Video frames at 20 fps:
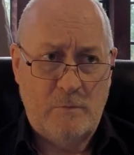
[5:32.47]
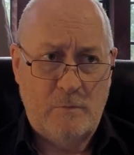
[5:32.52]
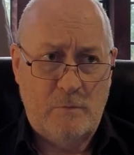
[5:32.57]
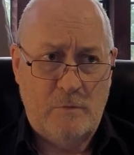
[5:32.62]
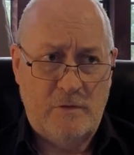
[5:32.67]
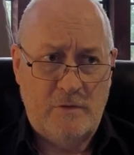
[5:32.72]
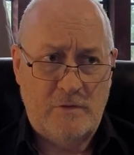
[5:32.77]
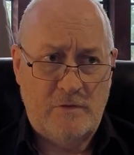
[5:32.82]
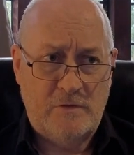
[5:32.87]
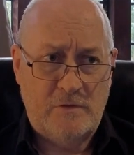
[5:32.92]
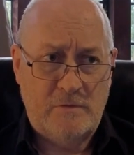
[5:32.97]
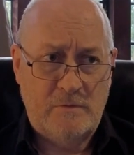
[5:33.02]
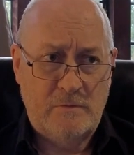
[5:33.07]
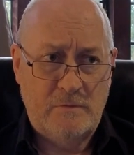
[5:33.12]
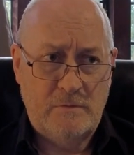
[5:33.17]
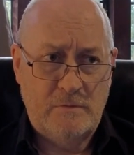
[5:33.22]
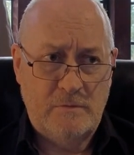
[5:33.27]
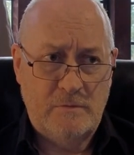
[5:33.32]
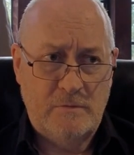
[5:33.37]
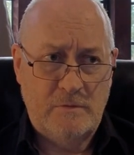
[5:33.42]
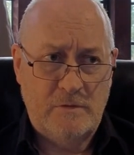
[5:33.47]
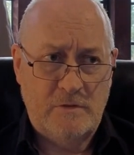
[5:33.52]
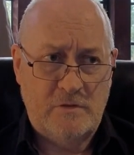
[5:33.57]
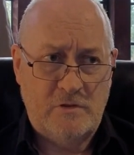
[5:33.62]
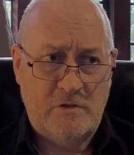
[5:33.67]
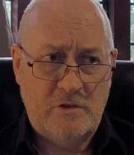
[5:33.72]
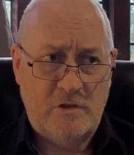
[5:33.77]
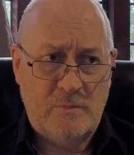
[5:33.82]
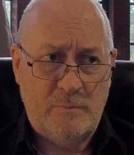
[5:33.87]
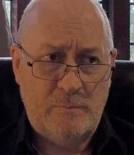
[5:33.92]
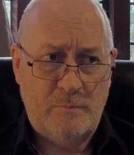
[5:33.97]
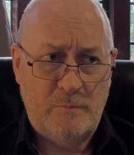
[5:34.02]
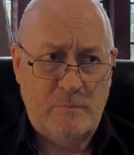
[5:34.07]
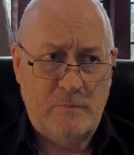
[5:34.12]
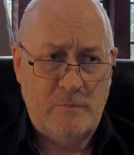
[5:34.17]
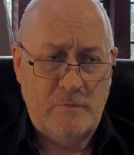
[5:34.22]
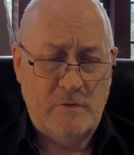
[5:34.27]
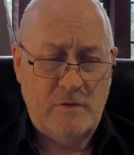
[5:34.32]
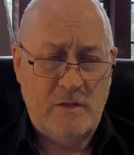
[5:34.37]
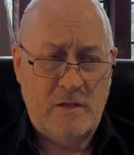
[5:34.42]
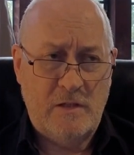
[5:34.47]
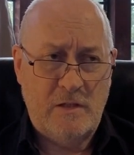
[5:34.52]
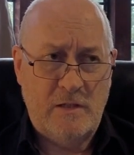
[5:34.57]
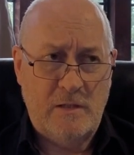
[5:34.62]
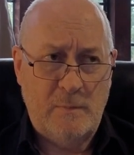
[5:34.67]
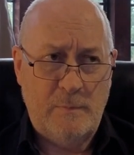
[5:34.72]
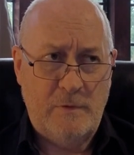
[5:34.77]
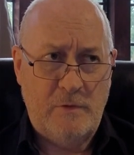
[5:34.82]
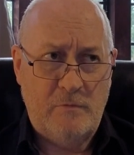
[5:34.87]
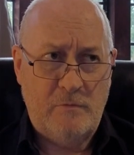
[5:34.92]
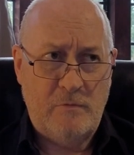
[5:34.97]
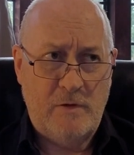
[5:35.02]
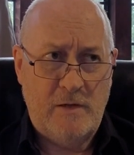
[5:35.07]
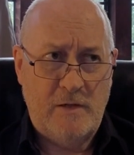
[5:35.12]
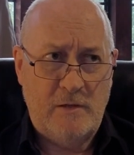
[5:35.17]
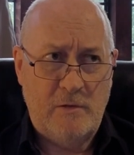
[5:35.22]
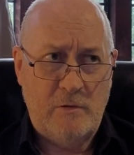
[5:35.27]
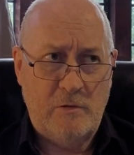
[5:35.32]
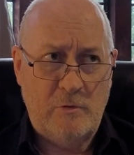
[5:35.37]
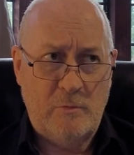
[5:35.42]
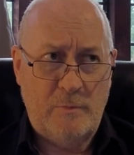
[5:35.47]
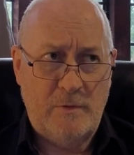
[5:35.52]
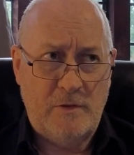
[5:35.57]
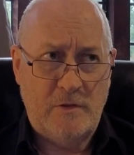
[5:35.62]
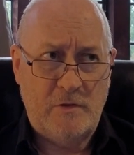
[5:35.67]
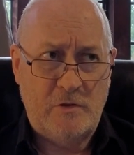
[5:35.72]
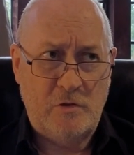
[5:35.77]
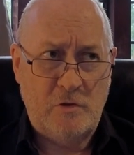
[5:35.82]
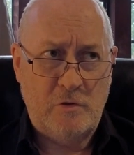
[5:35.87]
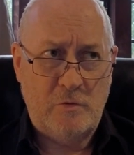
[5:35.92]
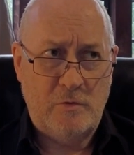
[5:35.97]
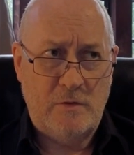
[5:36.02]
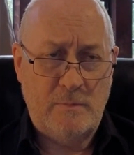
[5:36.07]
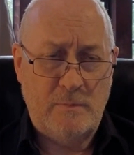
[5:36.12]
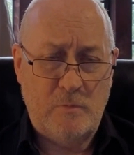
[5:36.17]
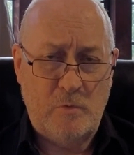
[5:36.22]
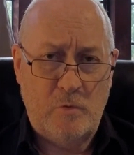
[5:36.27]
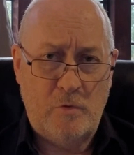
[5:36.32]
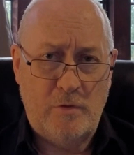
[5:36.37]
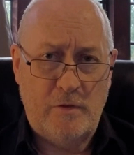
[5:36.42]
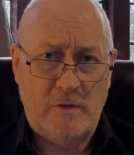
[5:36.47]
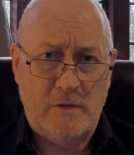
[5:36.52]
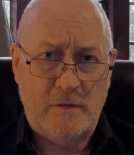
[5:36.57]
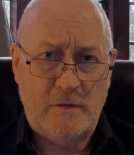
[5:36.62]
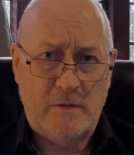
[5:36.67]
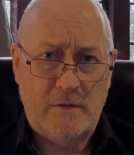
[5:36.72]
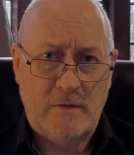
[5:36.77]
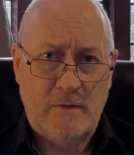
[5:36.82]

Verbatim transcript: when it's just a little bit of rain, a little bit of dew in the morning,